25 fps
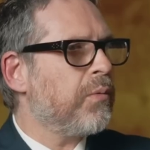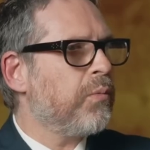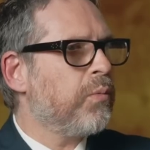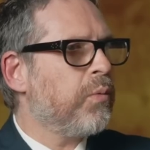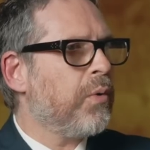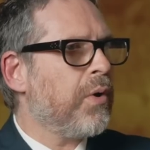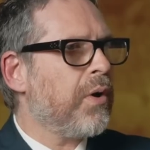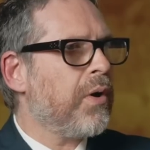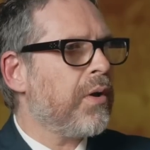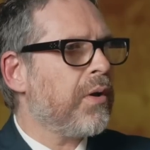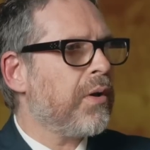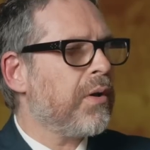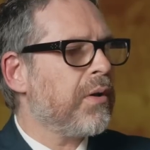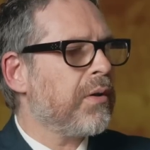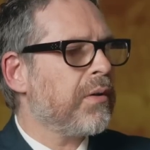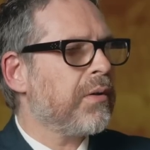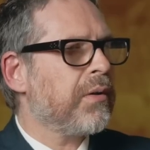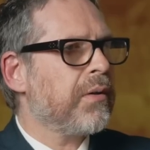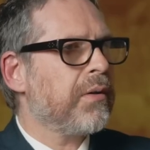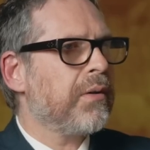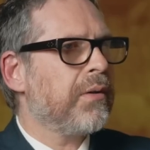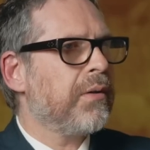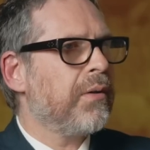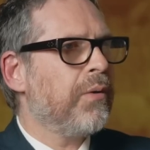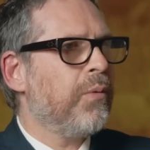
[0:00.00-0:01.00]
what
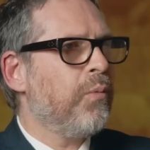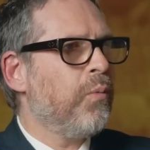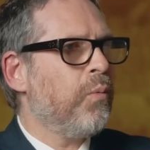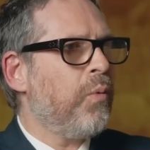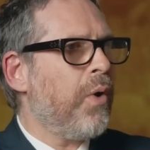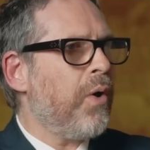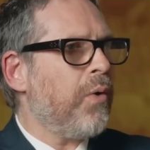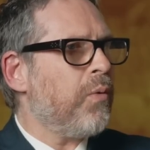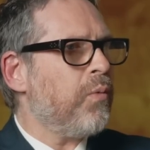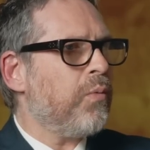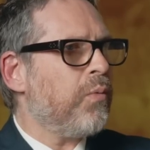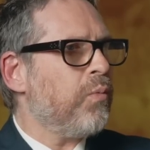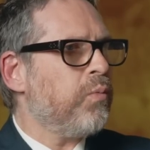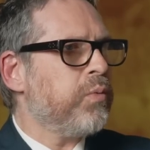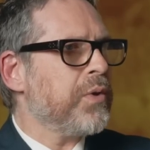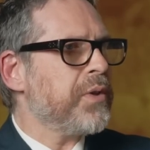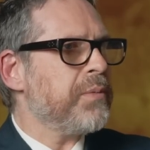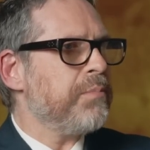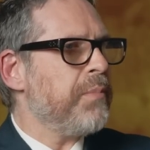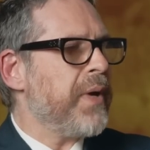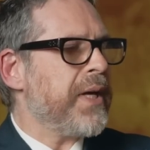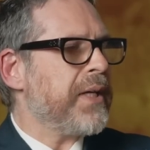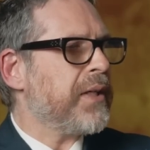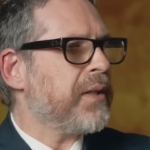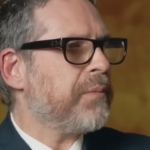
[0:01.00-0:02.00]
what would
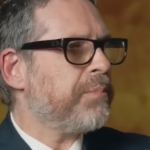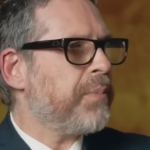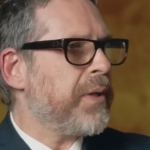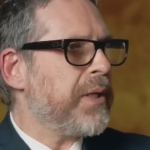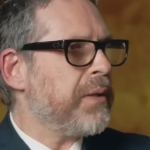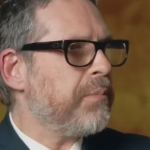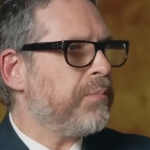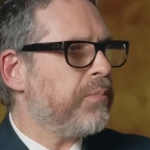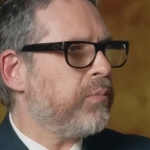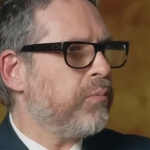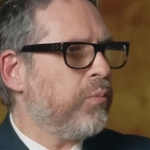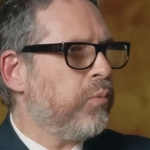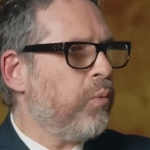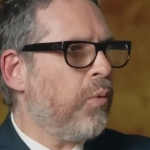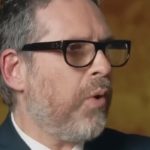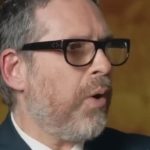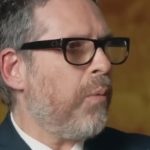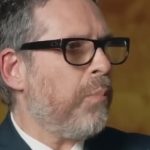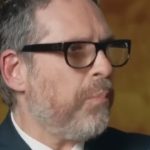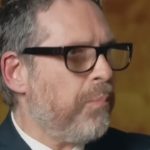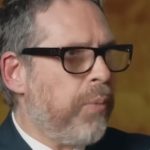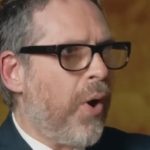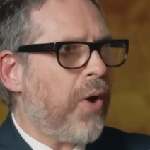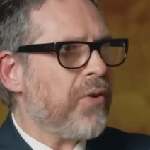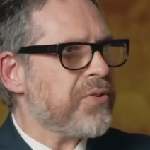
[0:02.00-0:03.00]
make people,
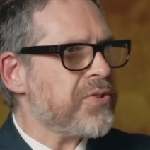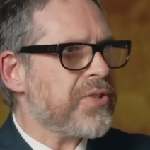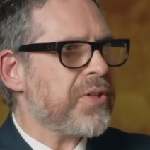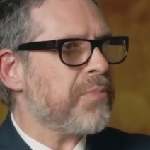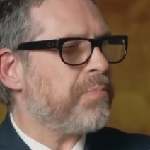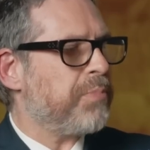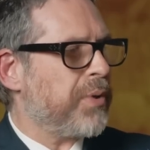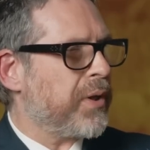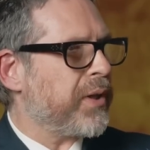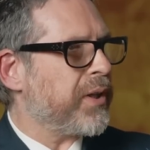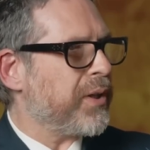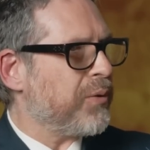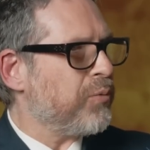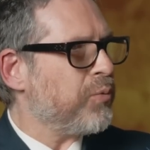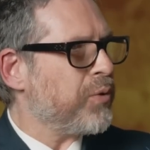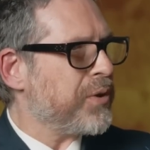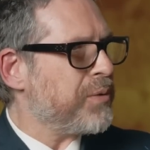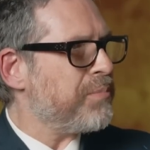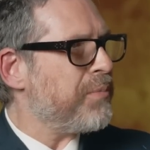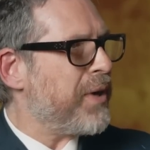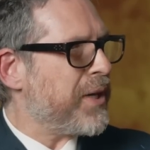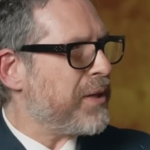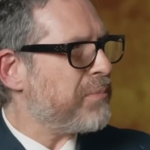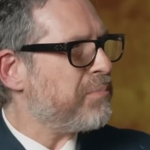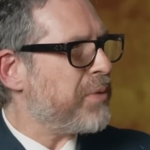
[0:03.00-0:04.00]
what possibly would
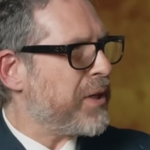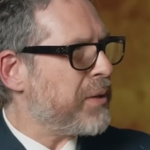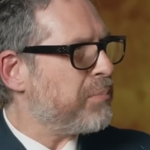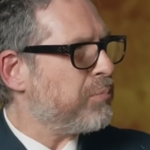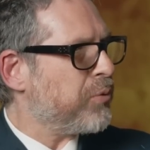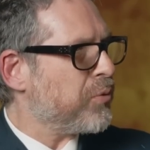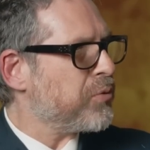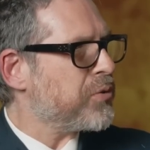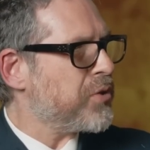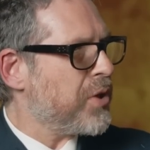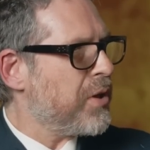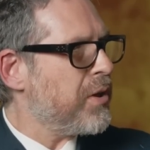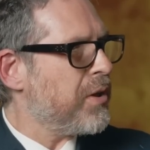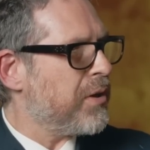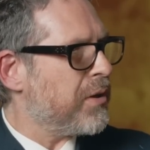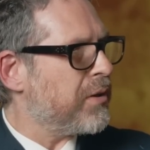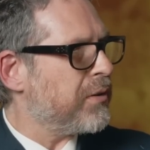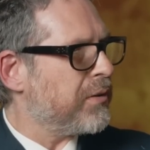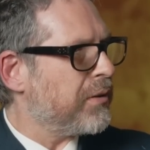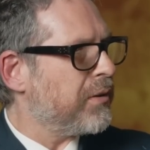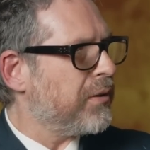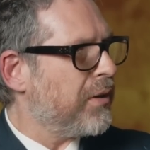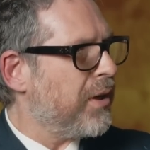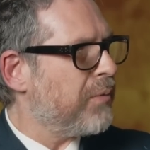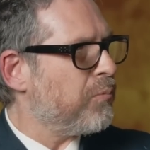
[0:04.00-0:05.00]
make people
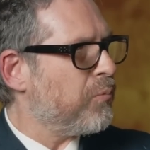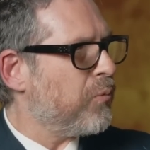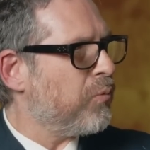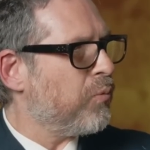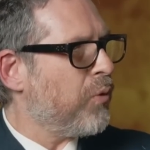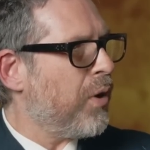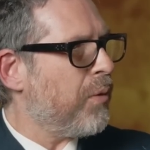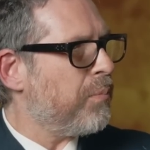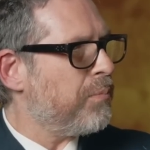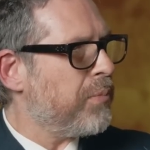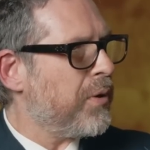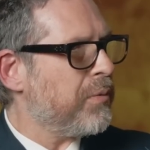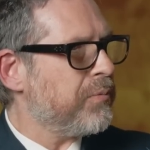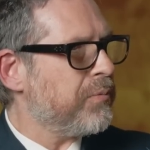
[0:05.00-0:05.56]
turn, and what,